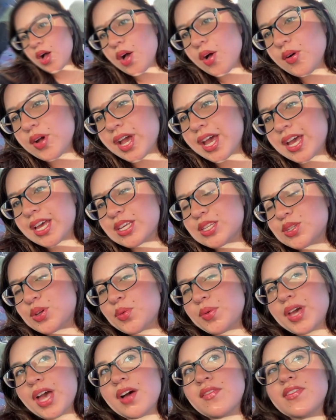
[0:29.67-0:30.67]
Okay, so
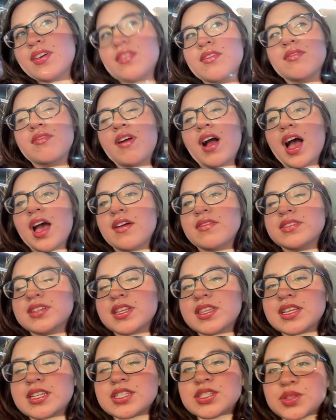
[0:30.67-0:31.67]
we have arrived to
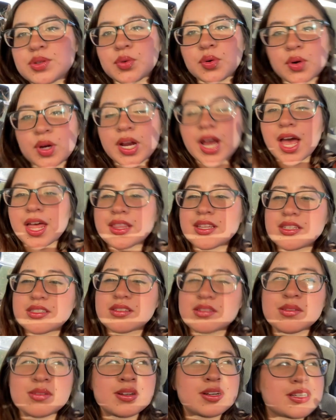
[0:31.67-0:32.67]
the store and the
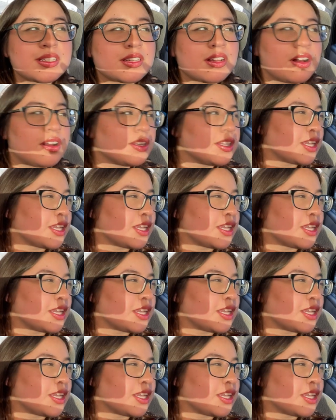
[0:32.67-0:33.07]
store is called